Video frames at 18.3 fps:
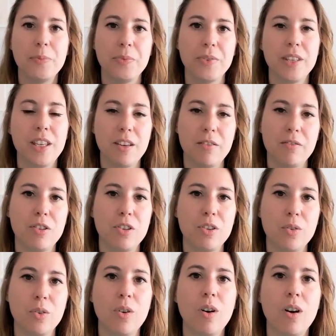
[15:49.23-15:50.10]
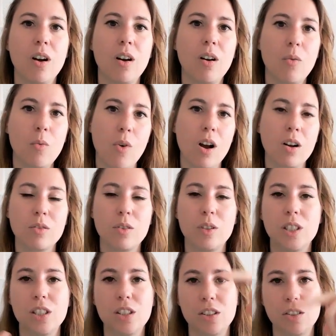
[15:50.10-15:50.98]
give you one
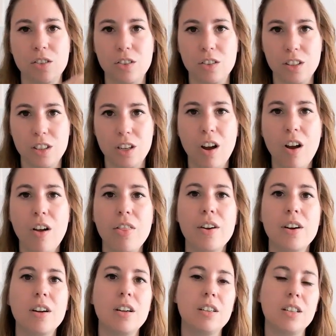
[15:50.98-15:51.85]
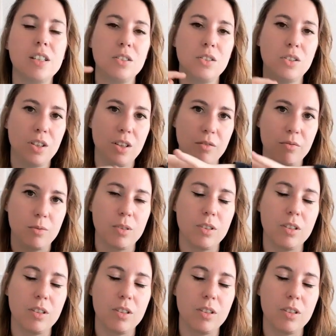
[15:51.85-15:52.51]
question or the other, and to give